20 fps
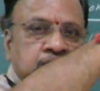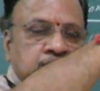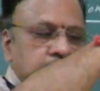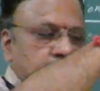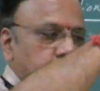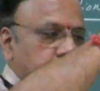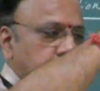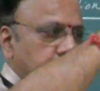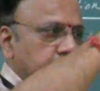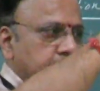
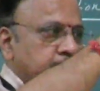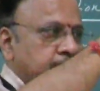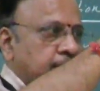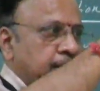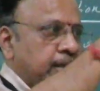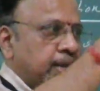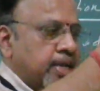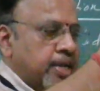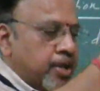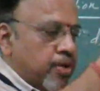Okay,
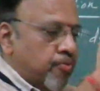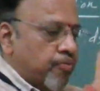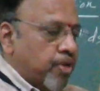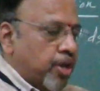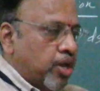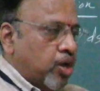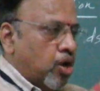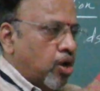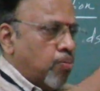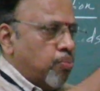then they
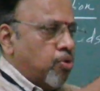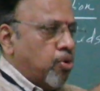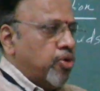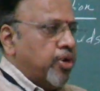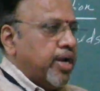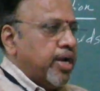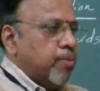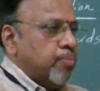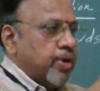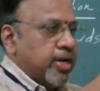are all
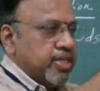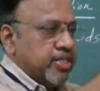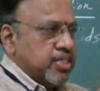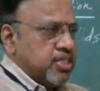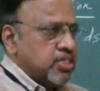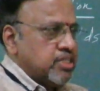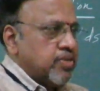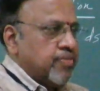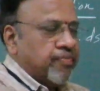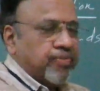bounded by
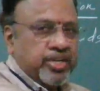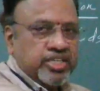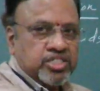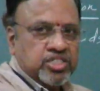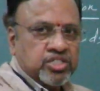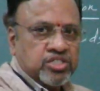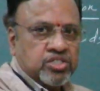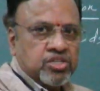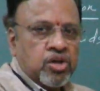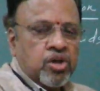these
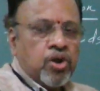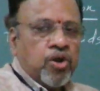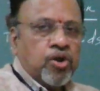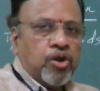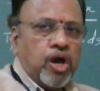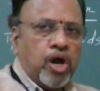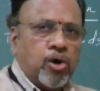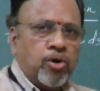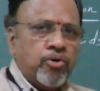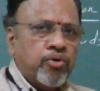faces.
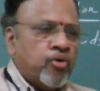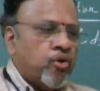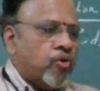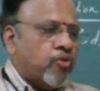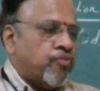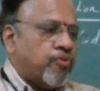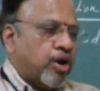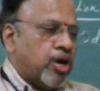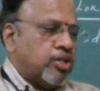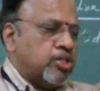Now
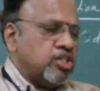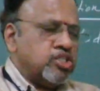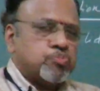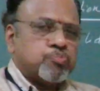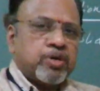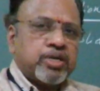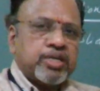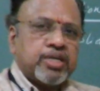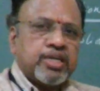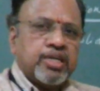for this
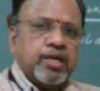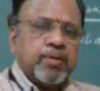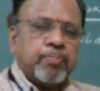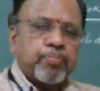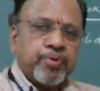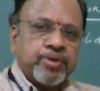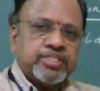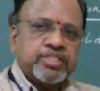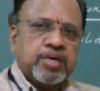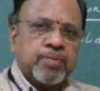particular
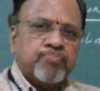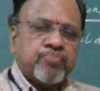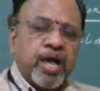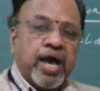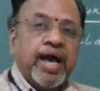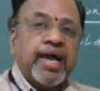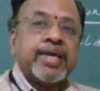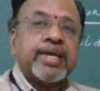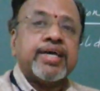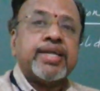prism,
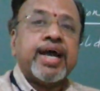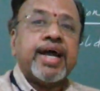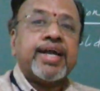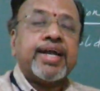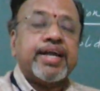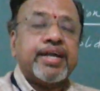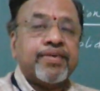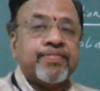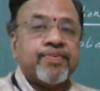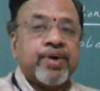I can
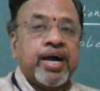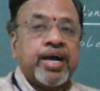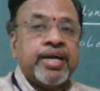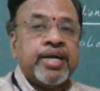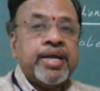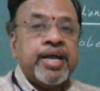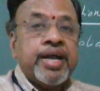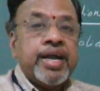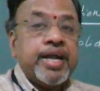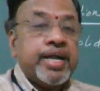identify
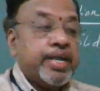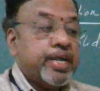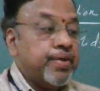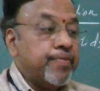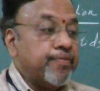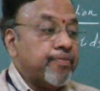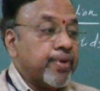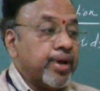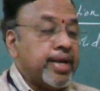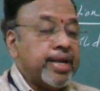
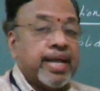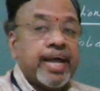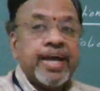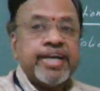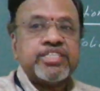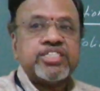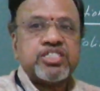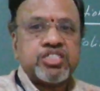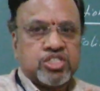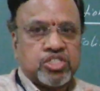different
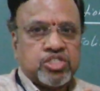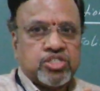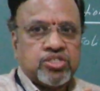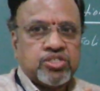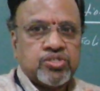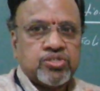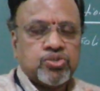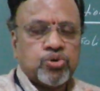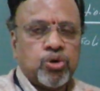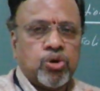edges.
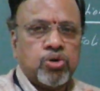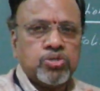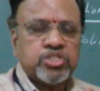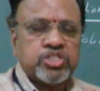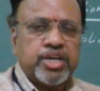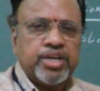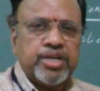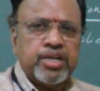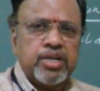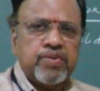So
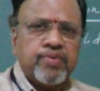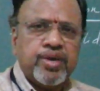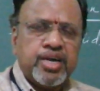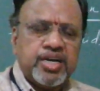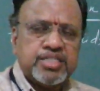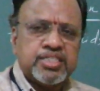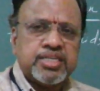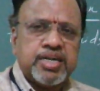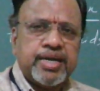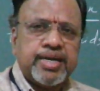generally we
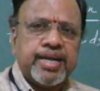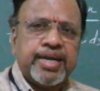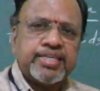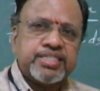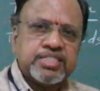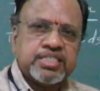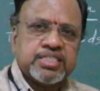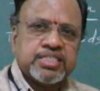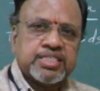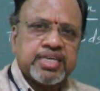consider
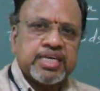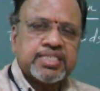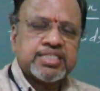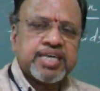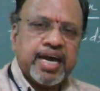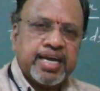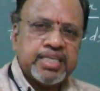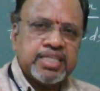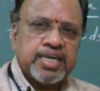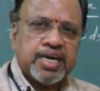edges as
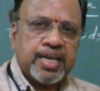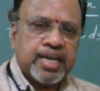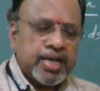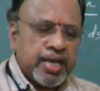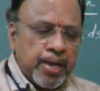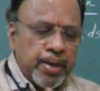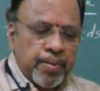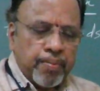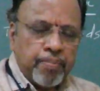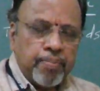
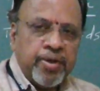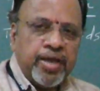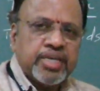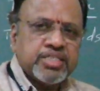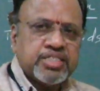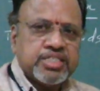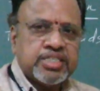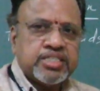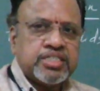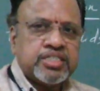either
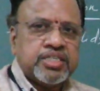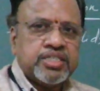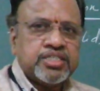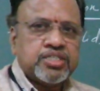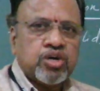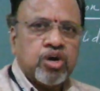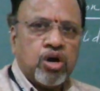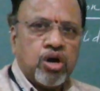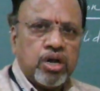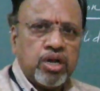base
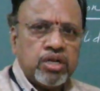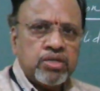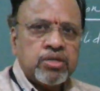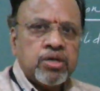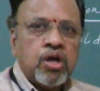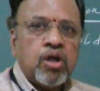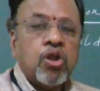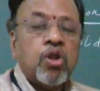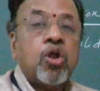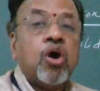edges
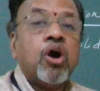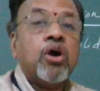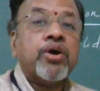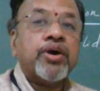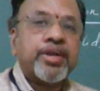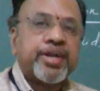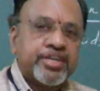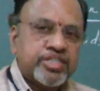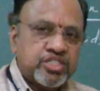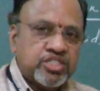or
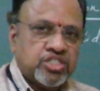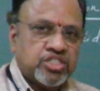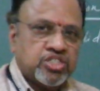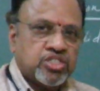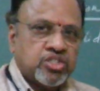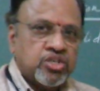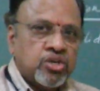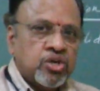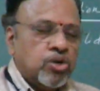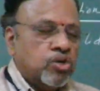longer edges.
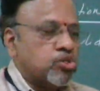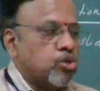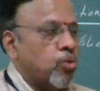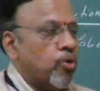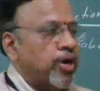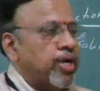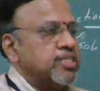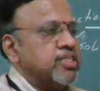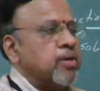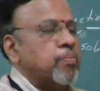So
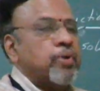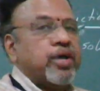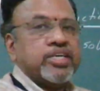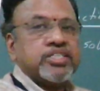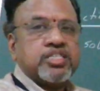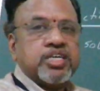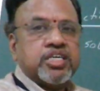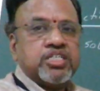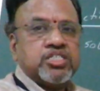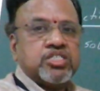what is the
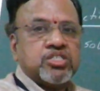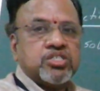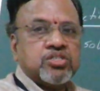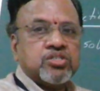base edge?